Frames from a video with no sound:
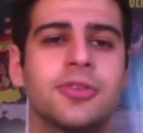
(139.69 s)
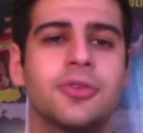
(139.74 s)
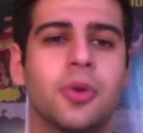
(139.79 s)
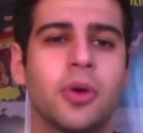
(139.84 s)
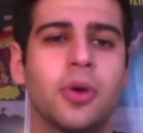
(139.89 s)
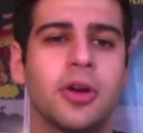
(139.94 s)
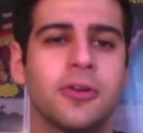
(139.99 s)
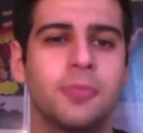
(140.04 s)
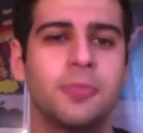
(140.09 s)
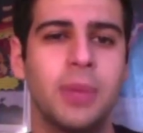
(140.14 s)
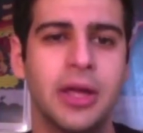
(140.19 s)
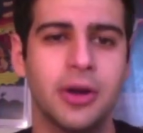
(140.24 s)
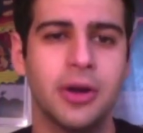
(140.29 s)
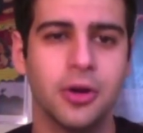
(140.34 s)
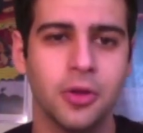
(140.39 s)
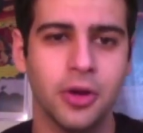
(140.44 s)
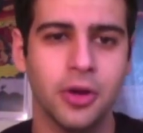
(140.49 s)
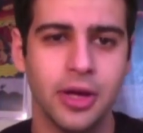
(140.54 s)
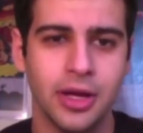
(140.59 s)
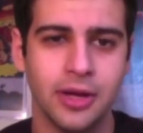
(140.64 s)
is that
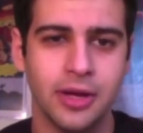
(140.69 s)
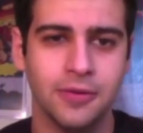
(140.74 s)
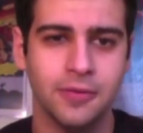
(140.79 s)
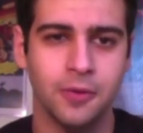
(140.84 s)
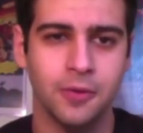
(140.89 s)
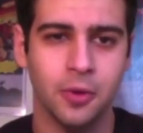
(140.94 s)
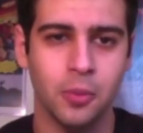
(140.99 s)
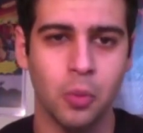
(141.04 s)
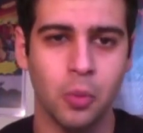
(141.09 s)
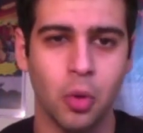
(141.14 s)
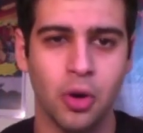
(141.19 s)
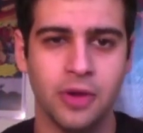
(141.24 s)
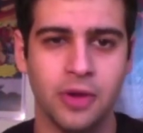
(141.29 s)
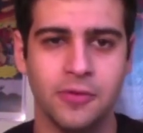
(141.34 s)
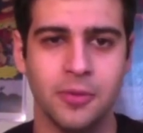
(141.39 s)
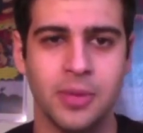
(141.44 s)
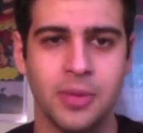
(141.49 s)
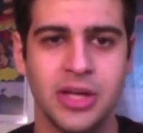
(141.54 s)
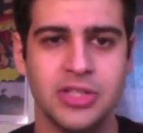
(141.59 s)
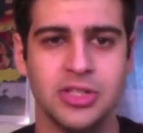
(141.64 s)
they are
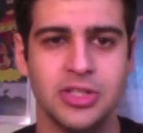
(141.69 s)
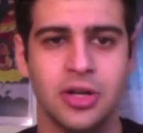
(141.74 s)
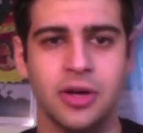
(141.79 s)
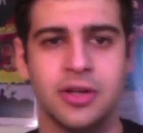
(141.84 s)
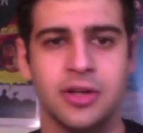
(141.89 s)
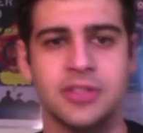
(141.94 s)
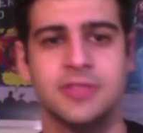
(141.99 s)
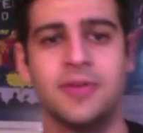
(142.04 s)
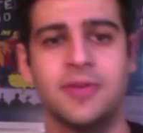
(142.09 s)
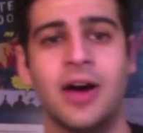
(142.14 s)
continuing the story